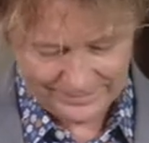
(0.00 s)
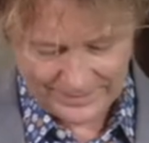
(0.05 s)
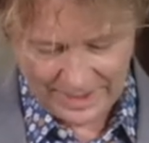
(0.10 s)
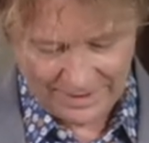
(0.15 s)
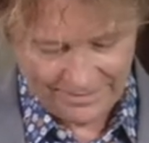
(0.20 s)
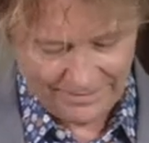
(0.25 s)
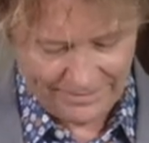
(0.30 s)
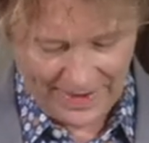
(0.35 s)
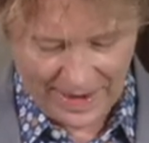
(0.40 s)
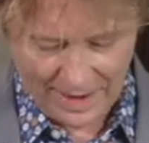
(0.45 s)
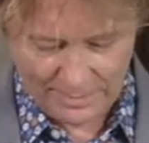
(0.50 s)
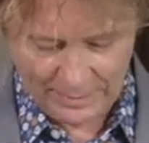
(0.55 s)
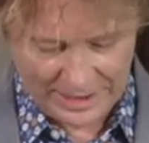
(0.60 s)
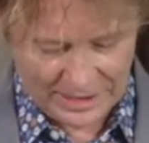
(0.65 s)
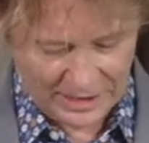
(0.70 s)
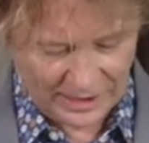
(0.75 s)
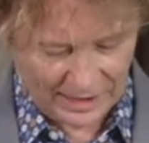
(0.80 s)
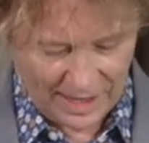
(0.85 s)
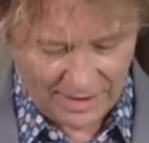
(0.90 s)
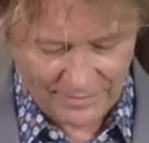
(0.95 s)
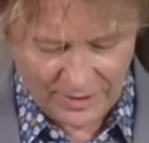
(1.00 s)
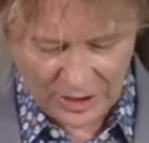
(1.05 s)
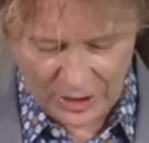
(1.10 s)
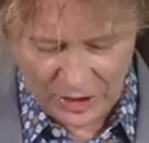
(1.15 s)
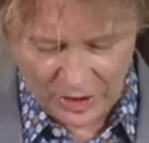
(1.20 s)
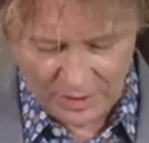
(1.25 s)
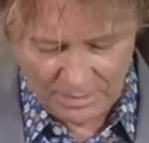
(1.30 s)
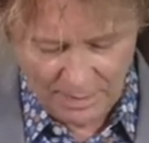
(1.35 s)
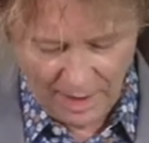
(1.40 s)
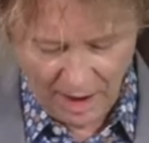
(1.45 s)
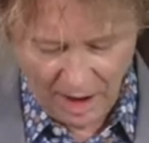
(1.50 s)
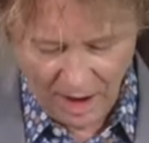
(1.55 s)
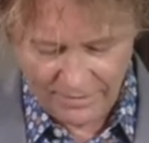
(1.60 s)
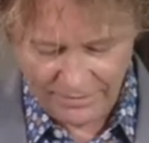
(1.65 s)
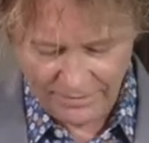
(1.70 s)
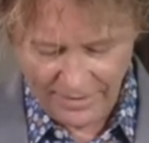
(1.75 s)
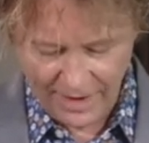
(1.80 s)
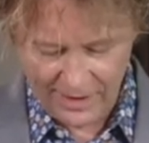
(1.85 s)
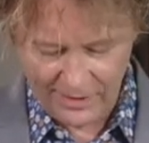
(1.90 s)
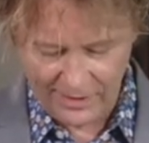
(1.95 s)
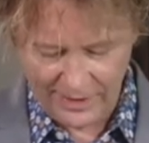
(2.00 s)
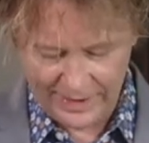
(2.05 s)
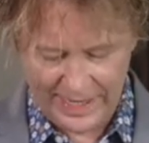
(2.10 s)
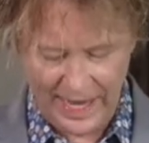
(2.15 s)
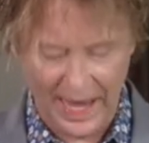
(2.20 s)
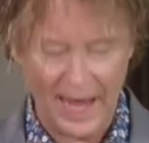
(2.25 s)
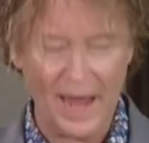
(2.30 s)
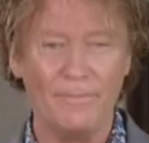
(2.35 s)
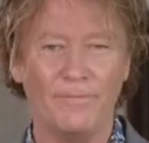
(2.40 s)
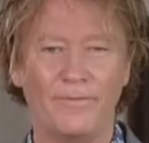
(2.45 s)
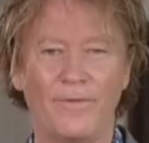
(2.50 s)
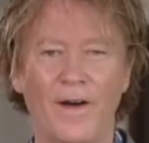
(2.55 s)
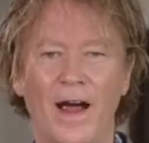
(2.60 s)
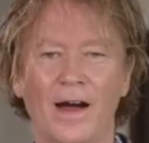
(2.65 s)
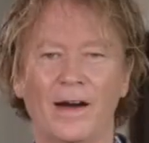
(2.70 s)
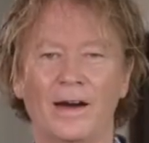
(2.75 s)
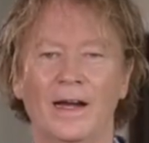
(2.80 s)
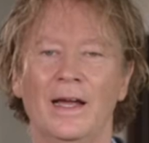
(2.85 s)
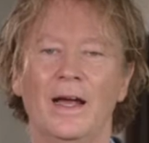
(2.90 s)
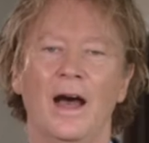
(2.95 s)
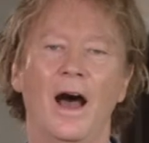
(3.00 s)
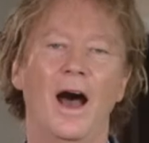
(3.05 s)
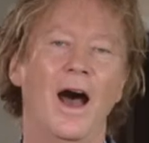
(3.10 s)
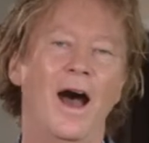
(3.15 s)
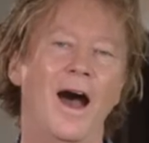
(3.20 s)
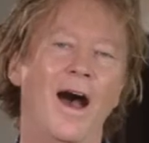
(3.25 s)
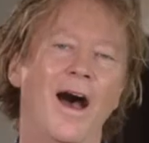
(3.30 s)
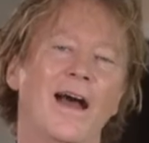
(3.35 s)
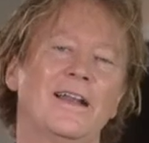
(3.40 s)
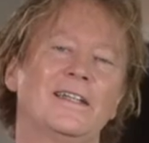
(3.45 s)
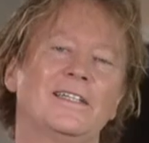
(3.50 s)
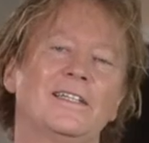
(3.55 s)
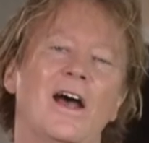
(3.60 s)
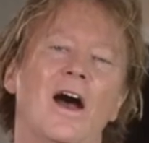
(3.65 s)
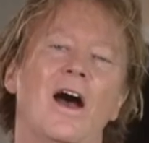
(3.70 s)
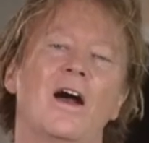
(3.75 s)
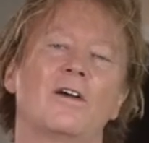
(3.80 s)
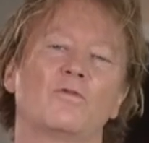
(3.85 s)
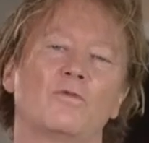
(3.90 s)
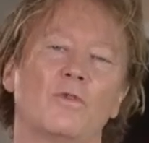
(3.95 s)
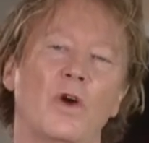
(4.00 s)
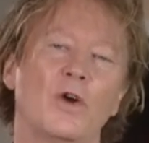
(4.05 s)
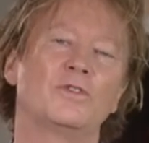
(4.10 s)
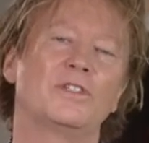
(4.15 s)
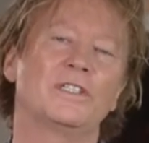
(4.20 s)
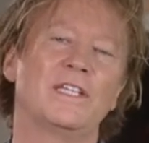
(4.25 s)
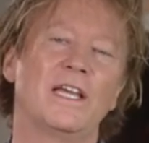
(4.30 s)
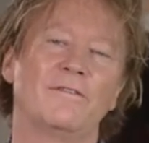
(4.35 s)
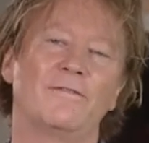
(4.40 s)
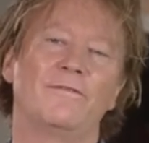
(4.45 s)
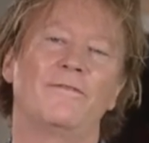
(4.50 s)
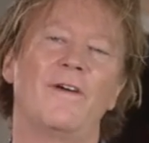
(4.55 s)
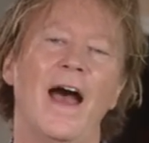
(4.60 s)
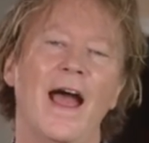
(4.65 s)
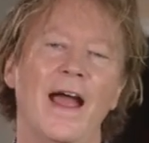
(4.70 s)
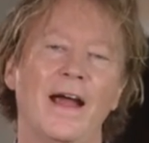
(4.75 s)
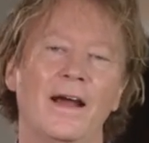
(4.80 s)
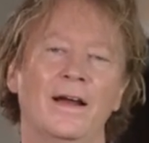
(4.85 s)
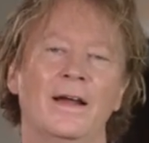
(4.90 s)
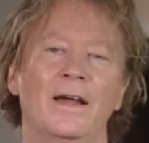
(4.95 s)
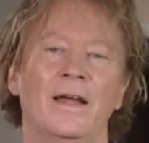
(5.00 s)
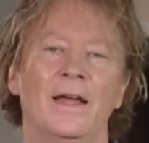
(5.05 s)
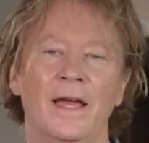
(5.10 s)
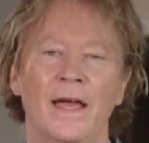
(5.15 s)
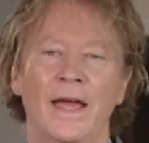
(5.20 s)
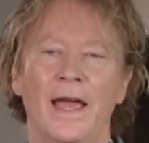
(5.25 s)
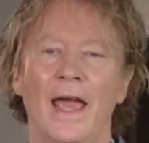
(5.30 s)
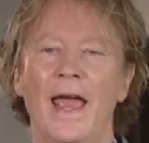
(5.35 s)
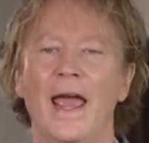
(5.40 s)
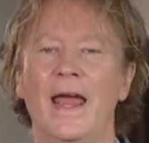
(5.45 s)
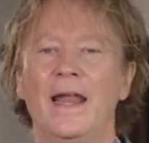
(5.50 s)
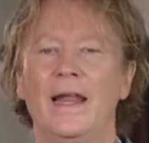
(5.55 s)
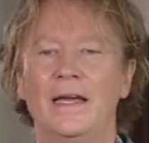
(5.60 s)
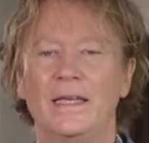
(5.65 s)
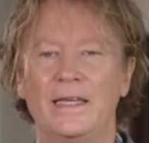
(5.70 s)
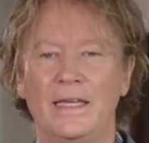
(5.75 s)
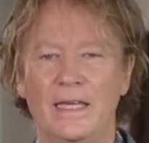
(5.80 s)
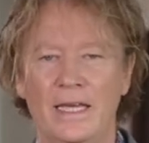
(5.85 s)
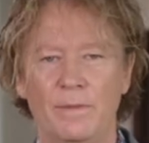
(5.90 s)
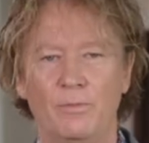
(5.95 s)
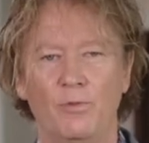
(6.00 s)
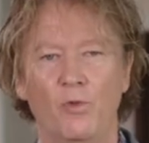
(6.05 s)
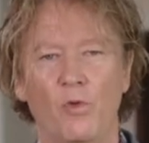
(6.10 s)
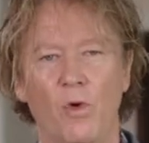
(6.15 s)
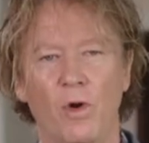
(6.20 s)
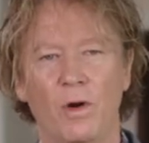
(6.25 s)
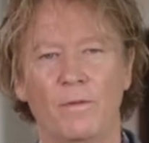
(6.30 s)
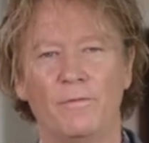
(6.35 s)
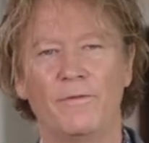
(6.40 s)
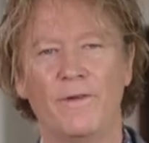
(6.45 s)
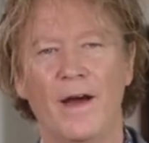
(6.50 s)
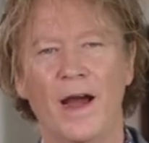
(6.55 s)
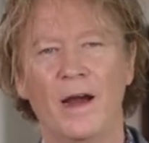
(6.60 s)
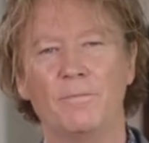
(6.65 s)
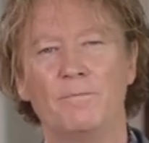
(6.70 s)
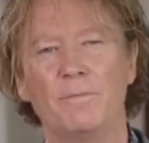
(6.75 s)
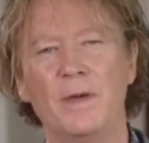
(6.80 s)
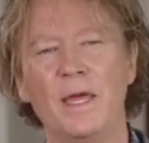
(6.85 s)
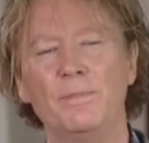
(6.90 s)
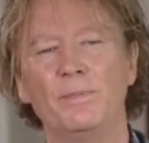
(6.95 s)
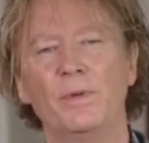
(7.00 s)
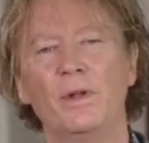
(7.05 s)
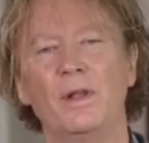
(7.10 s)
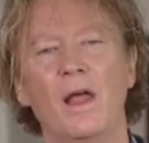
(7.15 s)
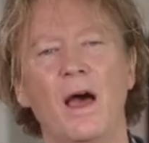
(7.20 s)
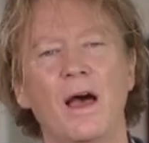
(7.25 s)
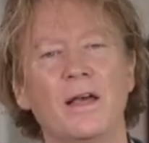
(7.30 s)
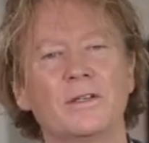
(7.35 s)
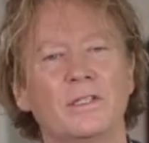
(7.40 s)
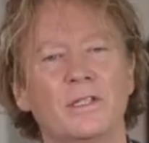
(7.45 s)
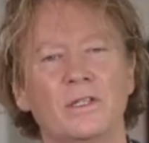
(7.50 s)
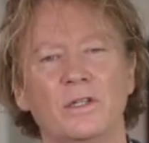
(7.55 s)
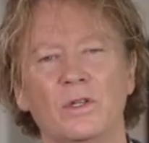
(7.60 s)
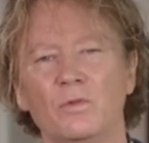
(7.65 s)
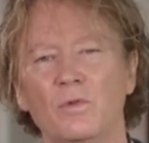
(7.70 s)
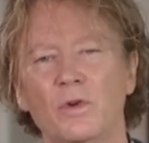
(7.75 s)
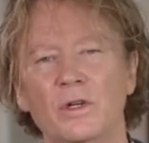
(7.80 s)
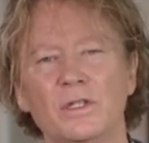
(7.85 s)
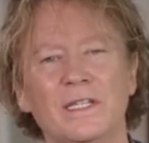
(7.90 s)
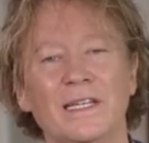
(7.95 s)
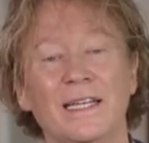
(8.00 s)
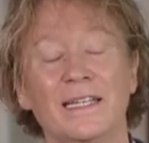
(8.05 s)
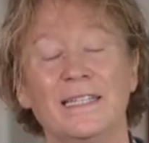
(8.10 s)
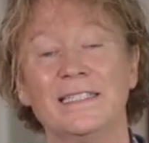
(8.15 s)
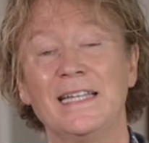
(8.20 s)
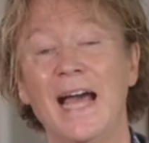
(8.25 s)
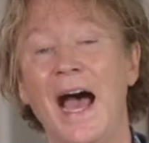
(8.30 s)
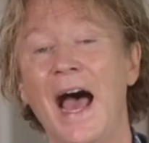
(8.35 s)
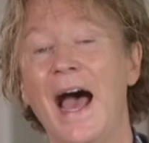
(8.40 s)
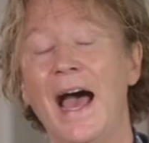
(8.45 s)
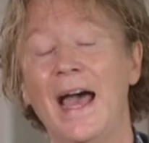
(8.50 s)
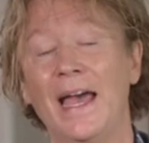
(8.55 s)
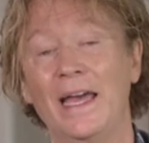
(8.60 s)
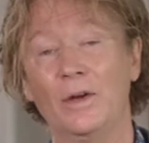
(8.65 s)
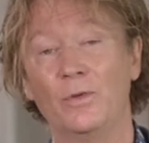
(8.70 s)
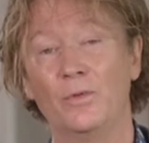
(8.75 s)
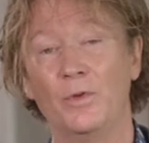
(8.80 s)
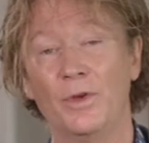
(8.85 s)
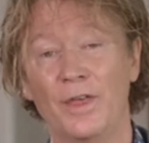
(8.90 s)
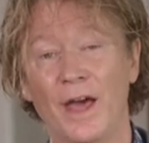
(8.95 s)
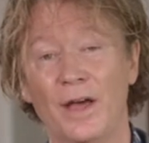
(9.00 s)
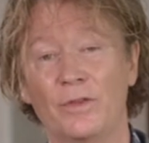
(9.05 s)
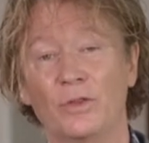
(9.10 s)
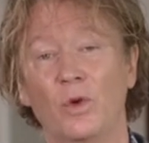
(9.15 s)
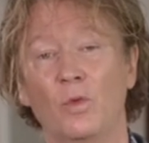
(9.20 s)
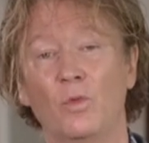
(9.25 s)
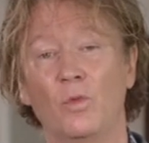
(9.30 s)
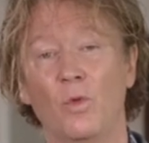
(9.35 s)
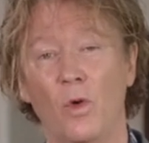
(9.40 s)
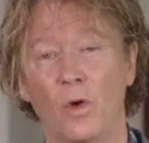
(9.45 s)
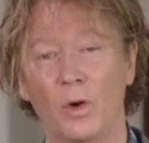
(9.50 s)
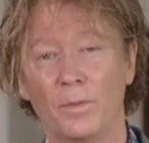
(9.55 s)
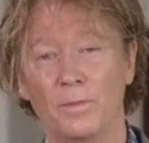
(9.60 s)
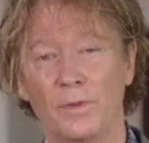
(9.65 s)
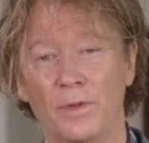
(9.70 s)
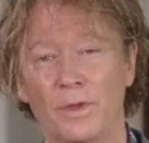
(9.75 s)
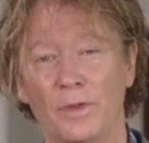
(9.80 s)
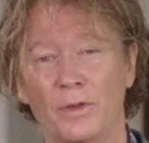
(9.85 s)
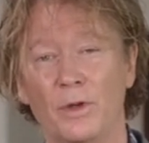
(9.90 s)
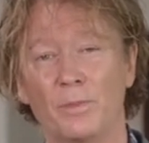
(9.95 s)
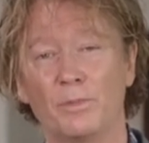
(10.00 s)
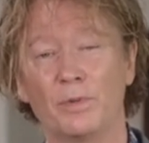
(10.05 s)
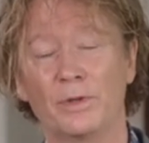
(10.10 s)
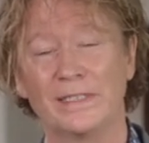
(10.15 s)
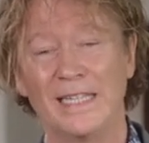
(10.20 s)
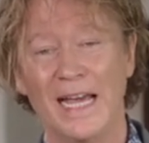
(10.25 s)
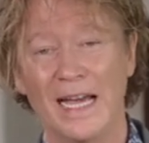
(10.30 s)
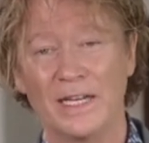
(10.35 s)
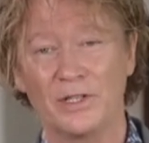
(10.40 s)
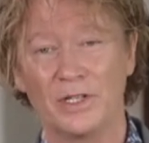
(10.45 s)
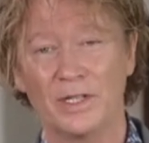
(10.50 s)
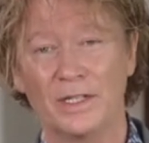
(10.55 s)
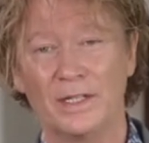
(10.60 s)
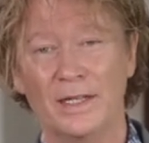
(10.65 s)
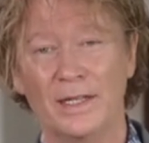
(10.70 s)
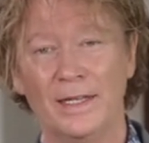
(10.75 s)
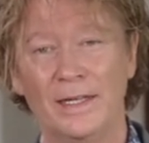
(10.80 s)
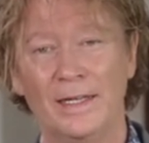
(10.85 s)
Families love a good bonfire, a campfire, a hot dog roasting fire and a keep warm fire. People lost in the woods can die without the warmth, the protection,